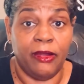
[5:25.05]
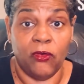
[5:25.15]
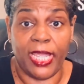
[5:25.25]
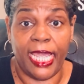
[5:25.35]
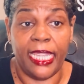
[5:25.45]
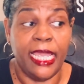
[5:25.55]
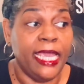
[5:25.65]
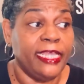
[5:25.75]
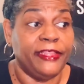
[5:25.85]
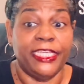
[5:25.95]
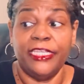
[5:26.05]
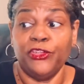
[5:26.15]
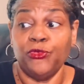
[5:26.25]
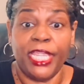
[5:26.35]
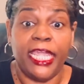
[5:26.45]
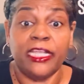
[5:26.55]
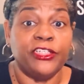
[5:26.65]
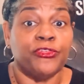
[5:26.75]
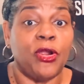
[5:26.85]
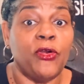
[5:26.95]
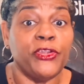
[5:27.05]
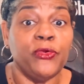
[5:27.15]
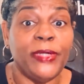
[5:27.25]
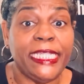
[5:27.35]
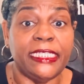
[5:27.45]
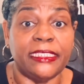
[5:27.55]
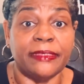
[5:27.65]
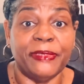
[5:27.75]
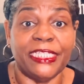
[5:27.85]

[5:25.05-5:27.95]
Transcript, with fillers: Okay, then you can't control your weeds